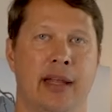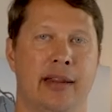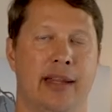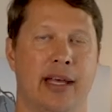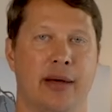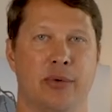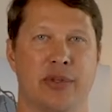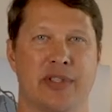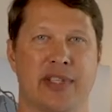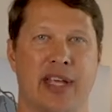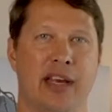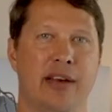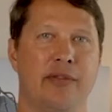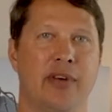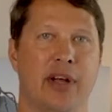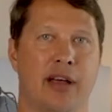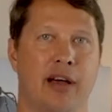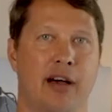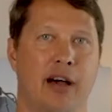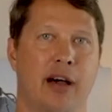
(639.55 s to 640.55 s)
That was kind of
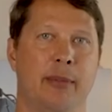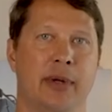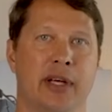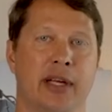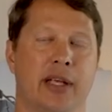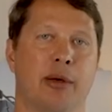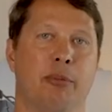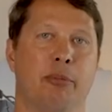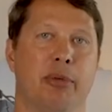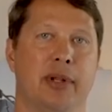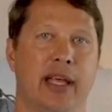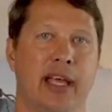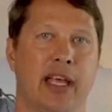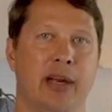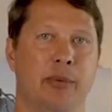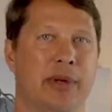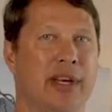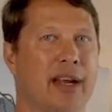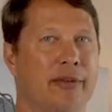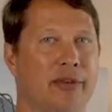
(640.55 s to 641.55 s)
a common
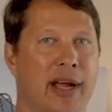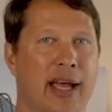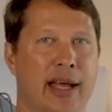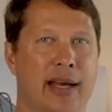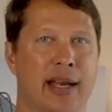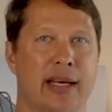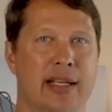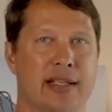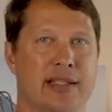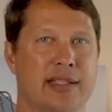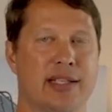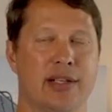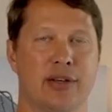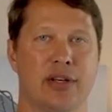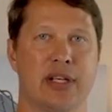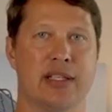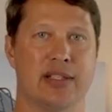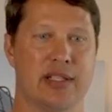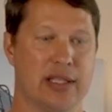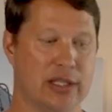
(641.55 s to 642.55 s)
complaint. We never had any
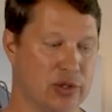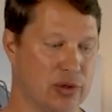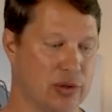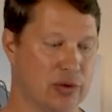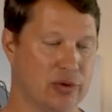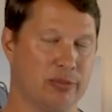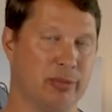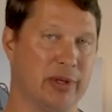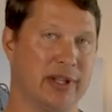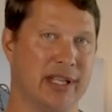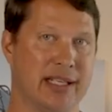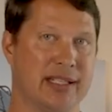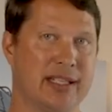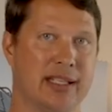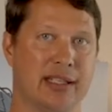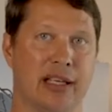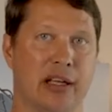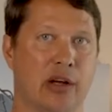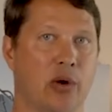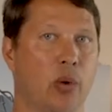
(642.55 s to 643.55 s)
serious issues, but they
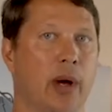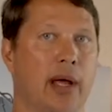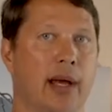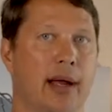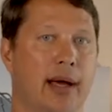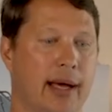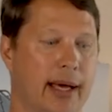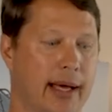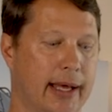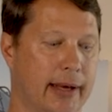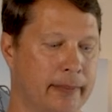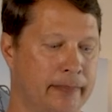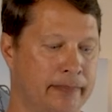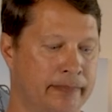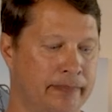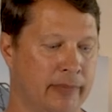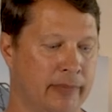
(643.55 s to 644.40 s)
did get quite hot.